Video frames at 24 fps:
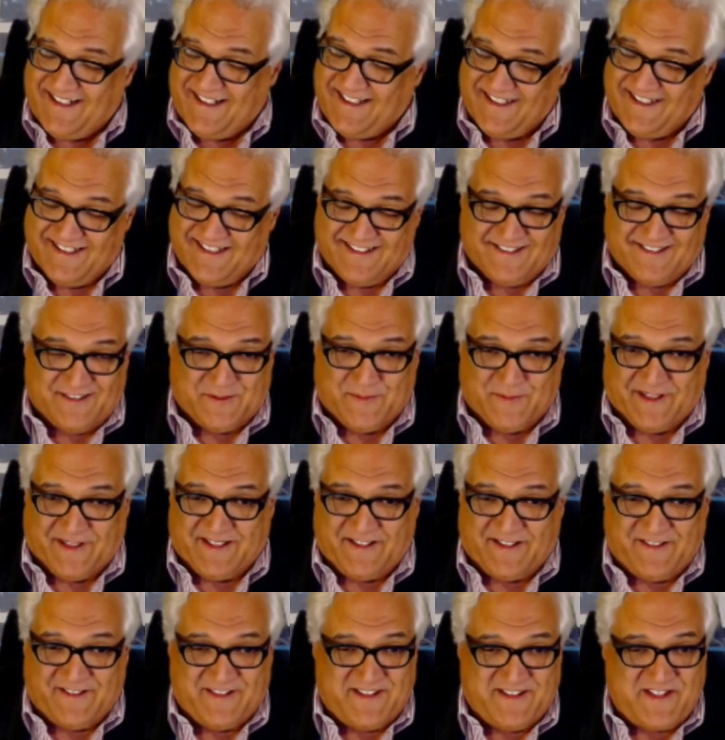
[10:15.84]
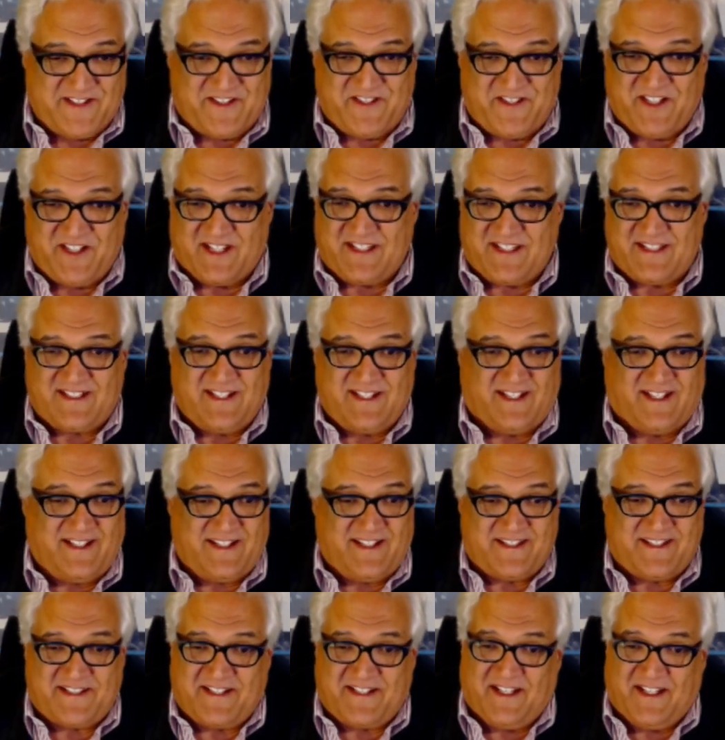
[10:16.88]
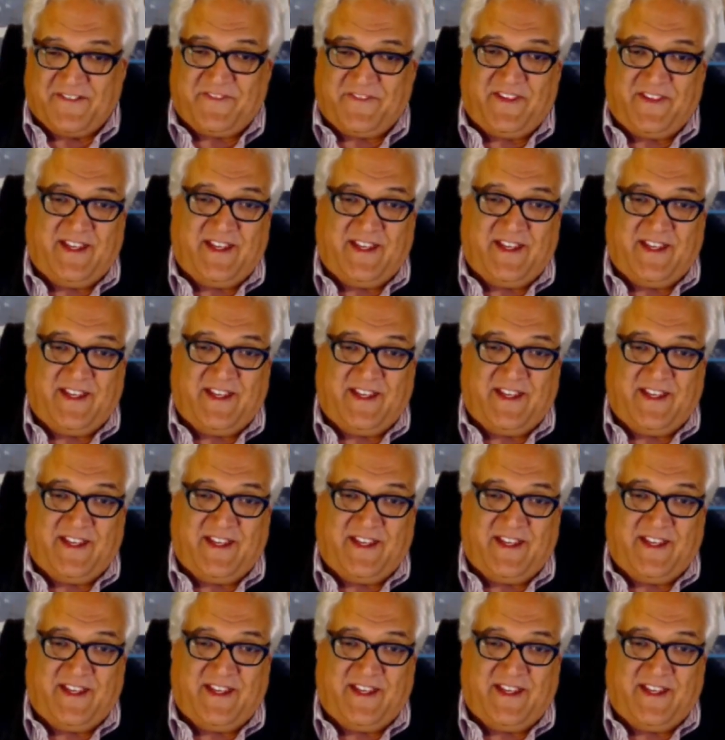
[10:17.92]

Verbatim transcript: Oh, my goodness. Just stunning stuff.